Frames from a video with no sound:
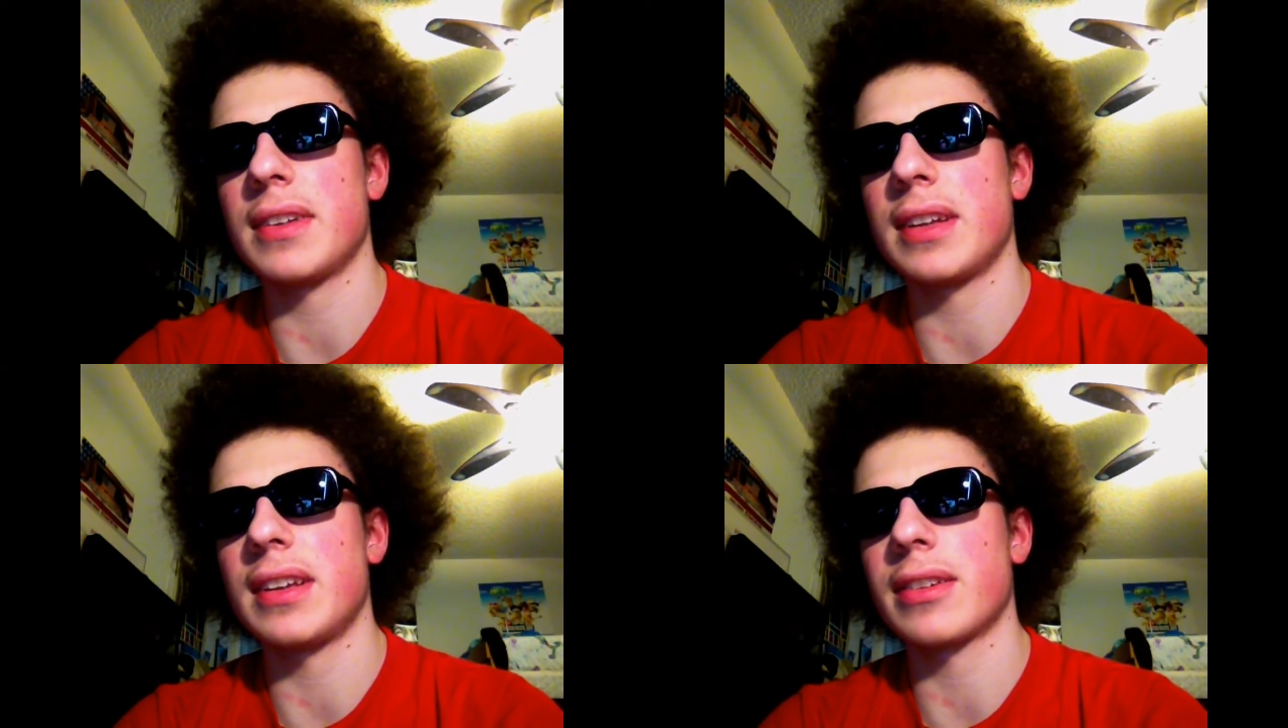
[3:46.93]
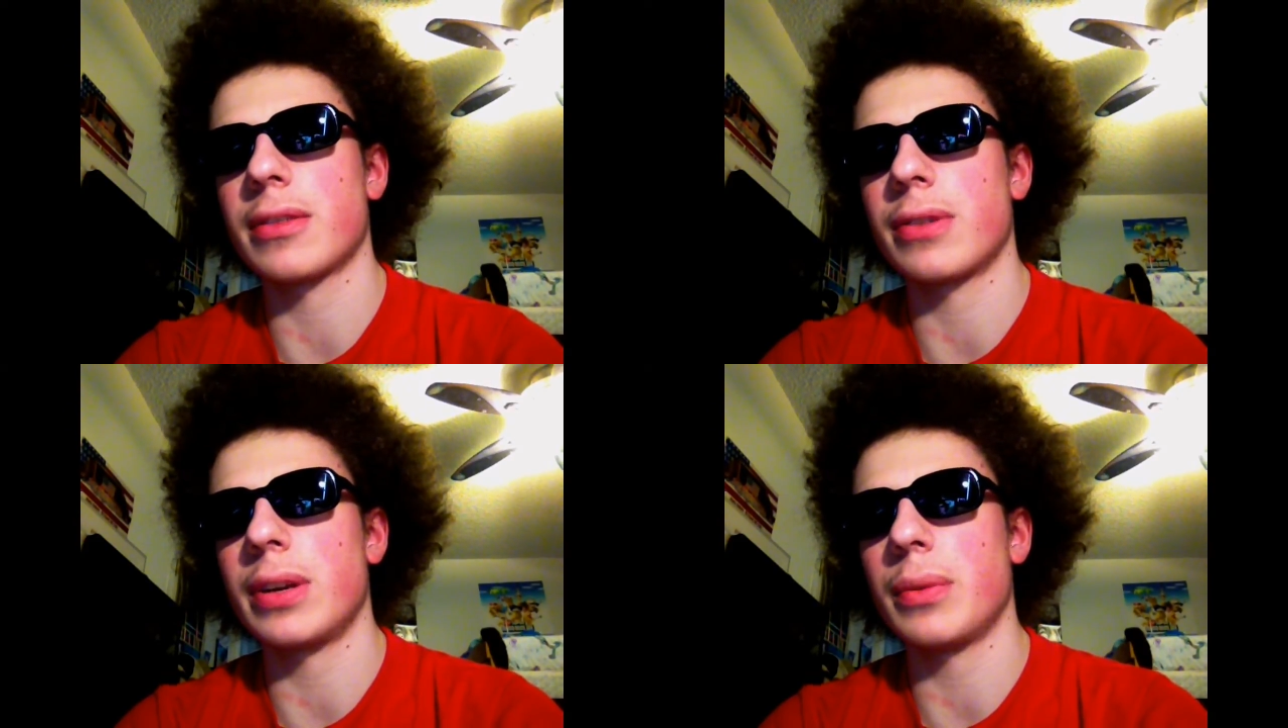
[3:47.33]
to
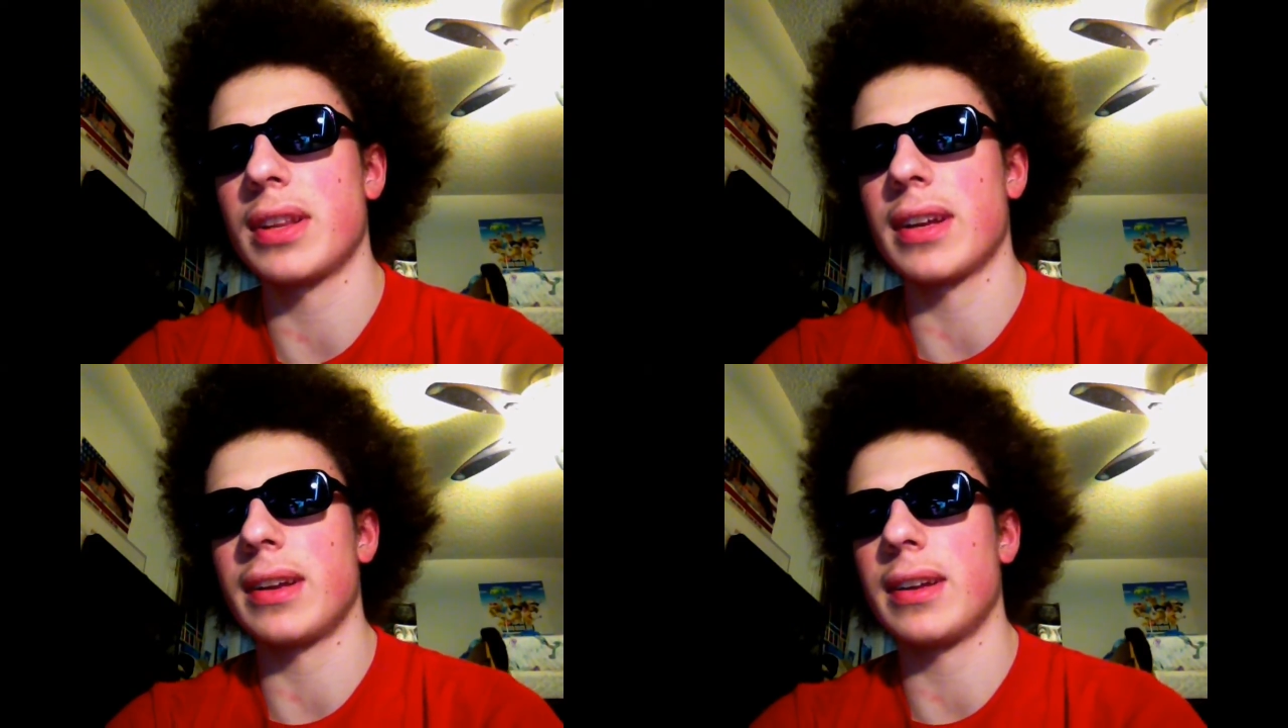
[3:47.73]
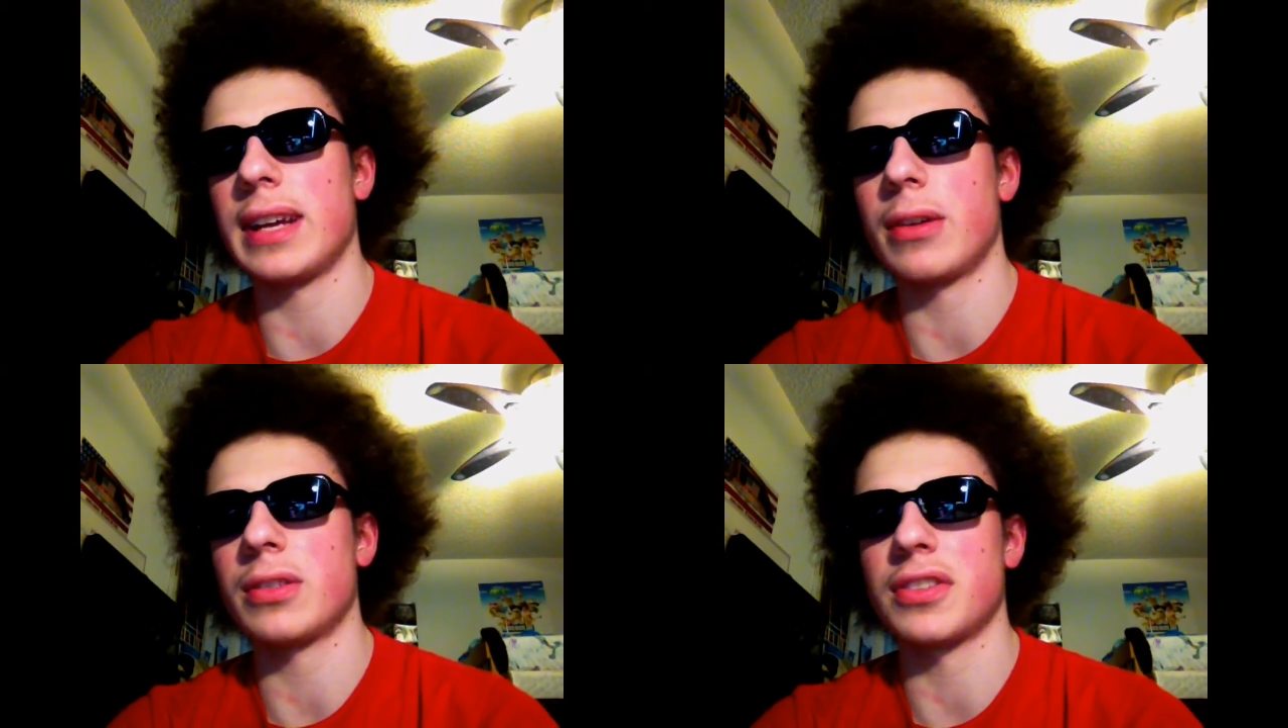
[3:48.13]
disagree with the
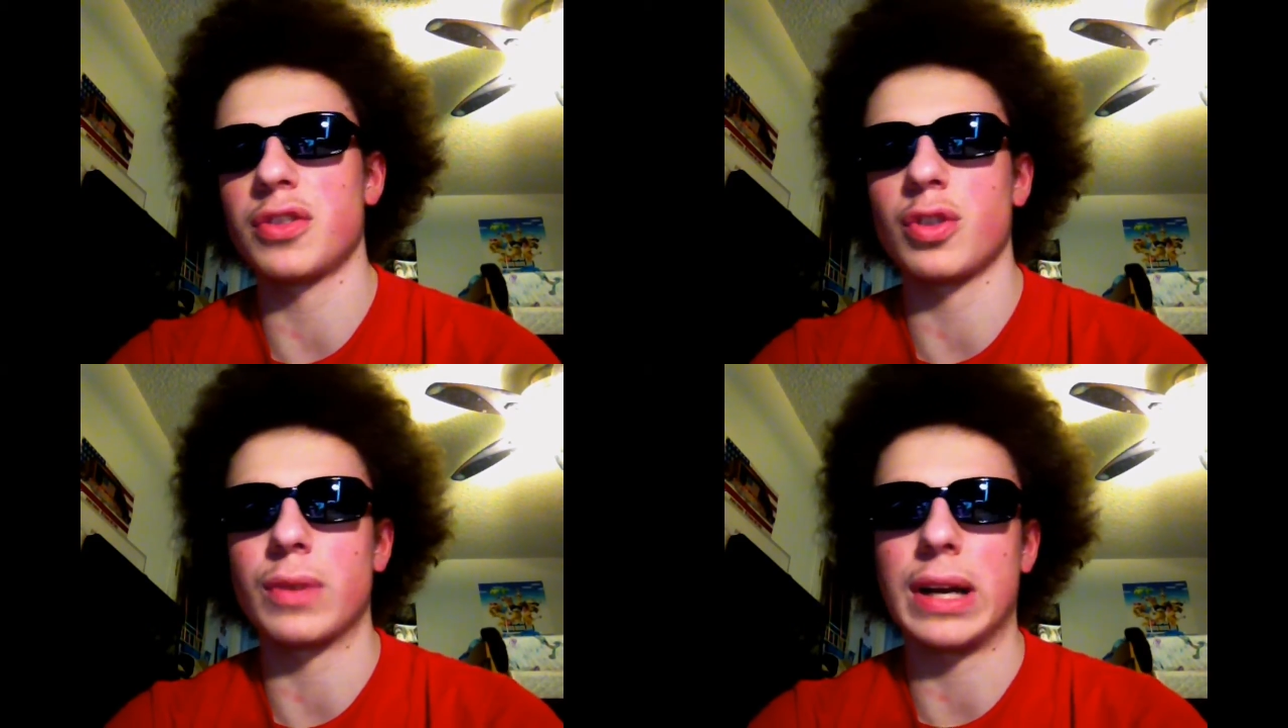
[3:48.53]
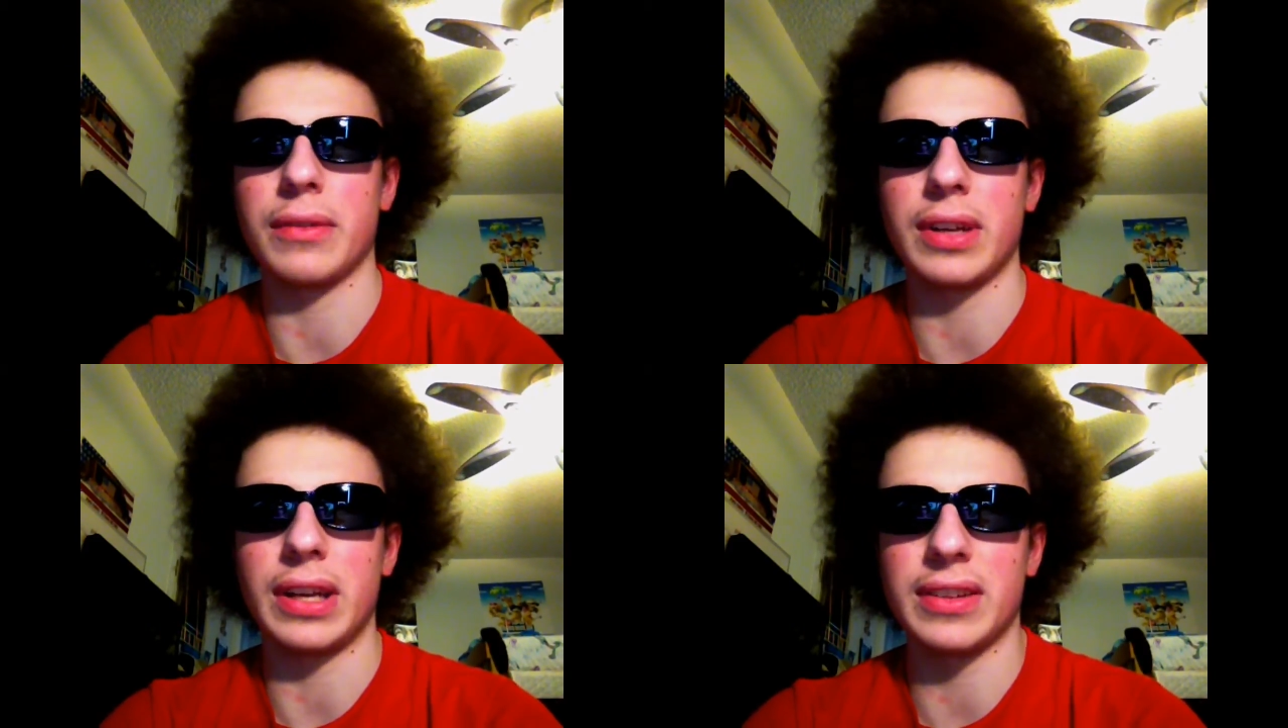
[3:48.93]
character's
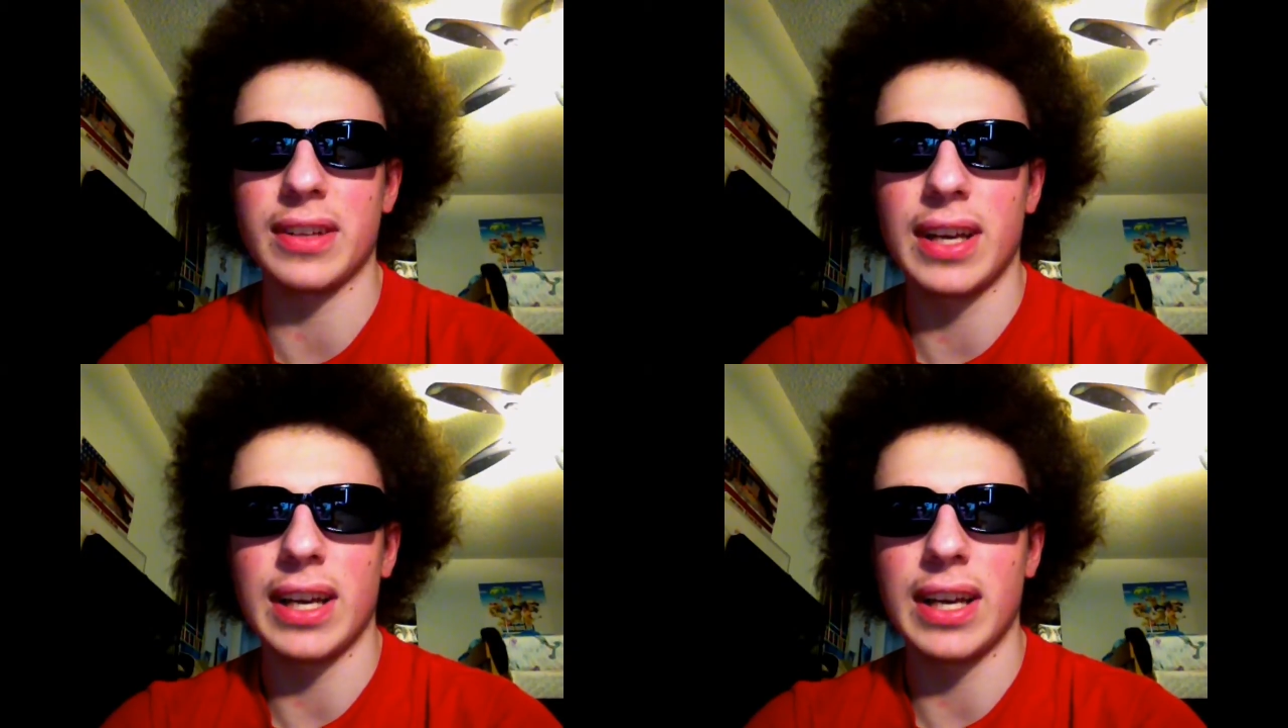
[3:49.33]
surroundings,